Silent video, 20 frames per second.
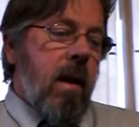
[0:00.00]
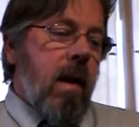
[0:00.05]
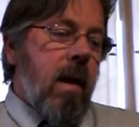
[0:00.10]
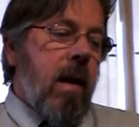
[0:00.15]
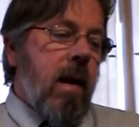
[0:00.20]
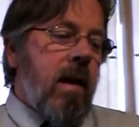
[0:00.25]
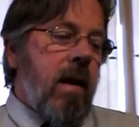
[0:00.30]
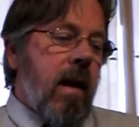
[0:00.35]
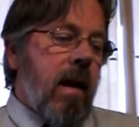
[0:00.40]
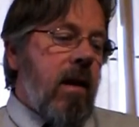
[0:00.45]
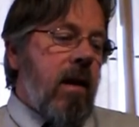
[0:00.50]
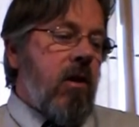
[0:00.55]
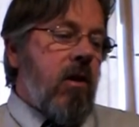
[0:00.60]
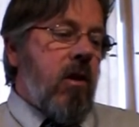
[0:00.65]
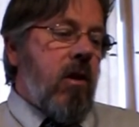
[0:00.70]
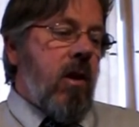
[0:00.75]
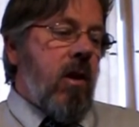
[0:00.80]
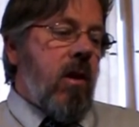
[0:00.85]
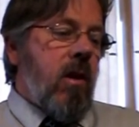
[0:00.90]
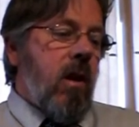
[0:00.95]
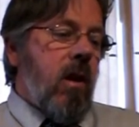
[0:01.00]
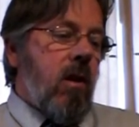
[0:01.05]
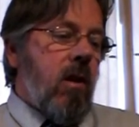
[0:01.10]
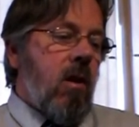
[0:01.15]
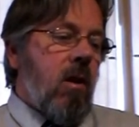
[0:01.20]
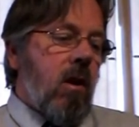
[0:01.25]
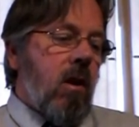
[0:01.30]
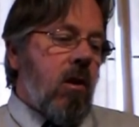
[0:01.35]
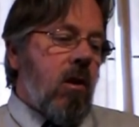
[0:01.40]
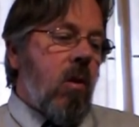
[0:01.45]
A nation
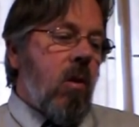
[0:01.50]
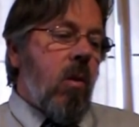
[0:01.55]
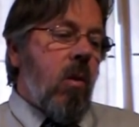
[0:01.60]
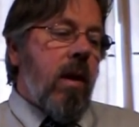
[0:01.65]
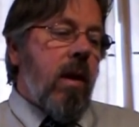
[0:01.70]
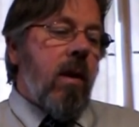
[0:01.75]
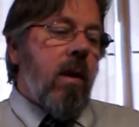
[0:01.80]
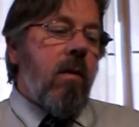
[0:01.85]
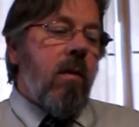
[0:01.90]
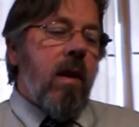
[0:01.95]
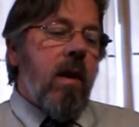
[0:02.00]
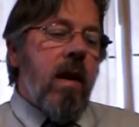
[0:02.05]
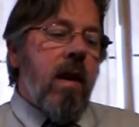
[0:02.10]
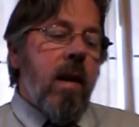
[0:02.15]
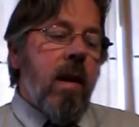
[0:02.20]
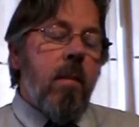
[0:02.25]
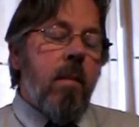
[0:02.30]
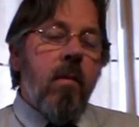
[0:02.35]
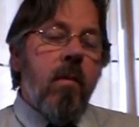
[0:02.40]
not calling on the name